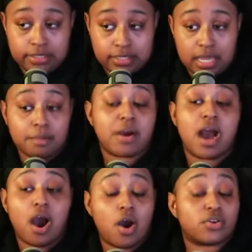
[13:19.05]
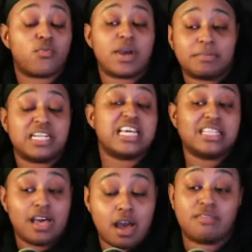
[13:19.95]
He, all the women he
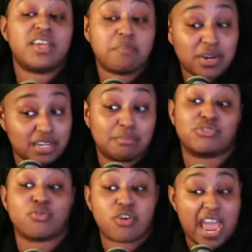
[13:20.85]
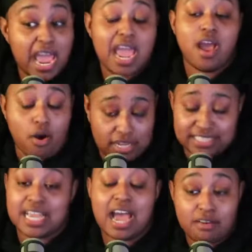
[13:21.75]
loved, he putting them through hell,
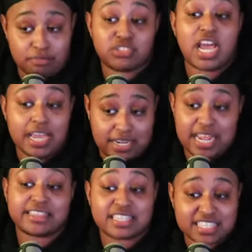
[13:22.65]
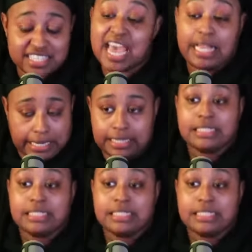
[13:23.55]
aside from Jaidyn at the second.